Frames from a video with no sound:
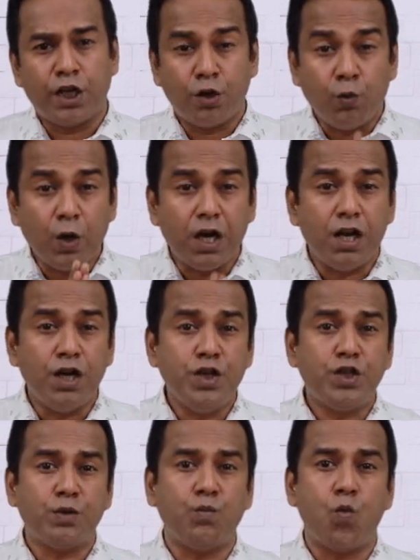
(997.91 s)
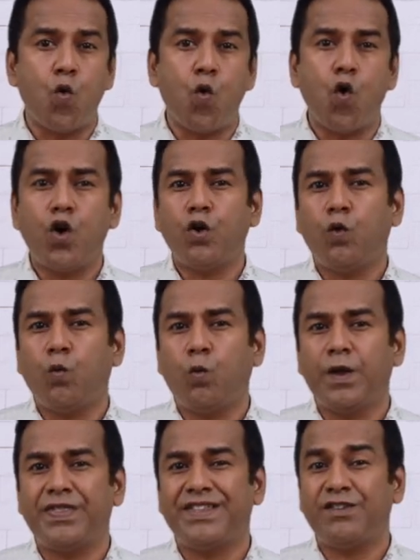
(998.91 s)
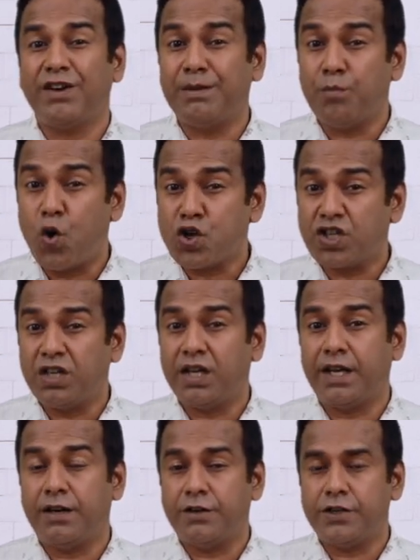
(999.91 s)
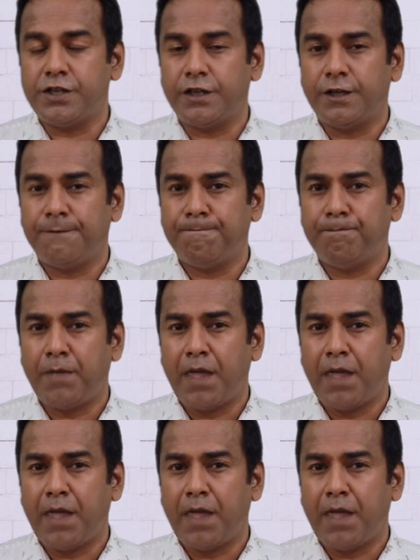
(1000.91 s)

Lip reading: you will learn to move on with your emotional energy